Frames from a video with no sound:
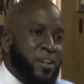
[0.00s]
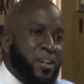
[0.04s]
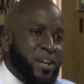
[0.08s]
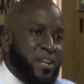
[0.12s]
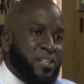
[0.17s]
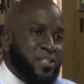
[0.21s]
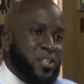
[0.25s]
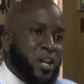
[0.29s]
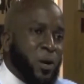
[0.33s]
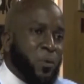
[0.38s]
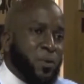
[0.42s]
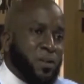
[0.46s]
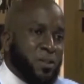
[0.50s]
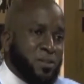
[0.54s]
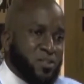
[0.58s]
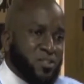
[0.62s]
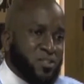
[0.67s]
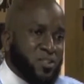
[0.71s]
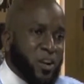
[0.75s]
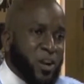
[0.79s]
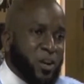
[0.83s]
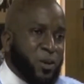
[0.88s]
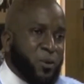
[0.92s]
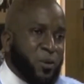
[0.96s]
And so I want them to
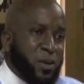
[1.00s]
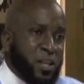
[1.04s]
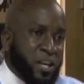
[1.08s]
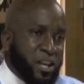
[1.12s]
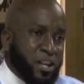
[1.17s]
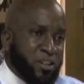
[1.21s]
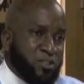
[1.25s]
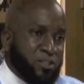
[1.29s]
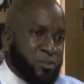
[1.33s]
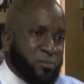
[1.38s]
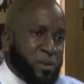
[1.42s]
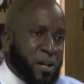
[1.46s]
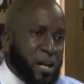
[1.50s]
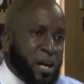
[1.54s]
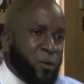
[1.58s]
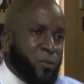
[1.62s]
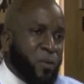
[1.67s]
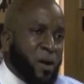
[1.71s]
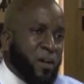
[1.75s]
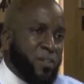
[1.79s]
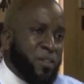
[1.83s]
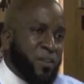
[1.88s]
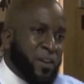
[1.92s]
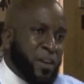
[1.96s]
start going the extra mile
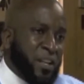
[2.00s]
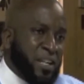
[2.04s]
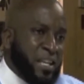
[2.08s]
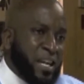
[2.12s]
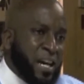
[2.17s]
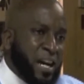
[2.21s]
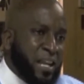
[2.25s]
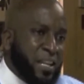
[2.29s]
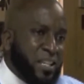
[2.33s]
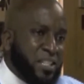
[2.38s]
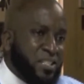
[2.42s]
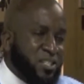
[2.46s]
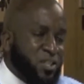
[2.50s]
while they're in college,